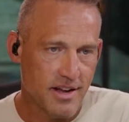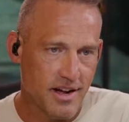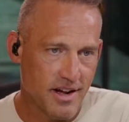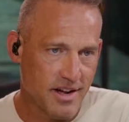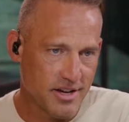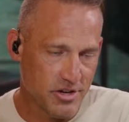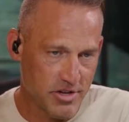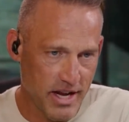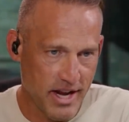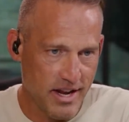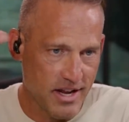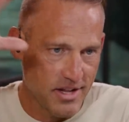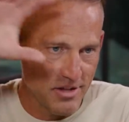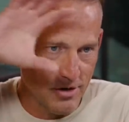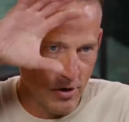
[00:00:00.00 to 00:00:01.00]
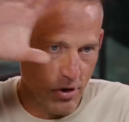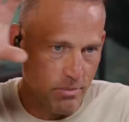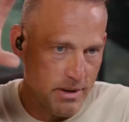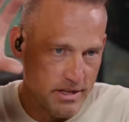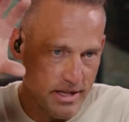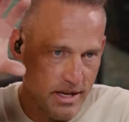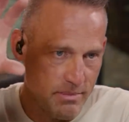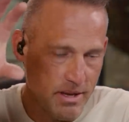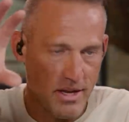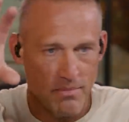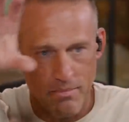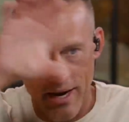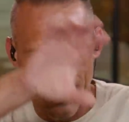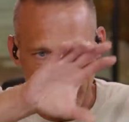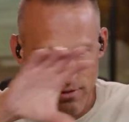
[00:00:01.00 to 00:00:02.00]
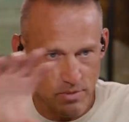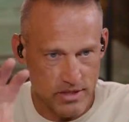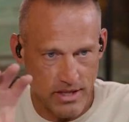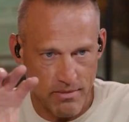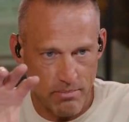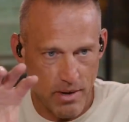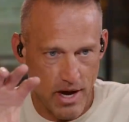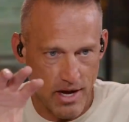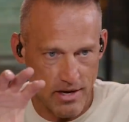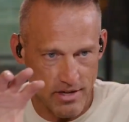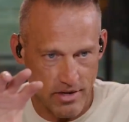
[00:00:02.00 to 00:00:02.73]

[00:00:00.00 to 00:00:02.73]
uh, you take the total amount they emit minus what they bought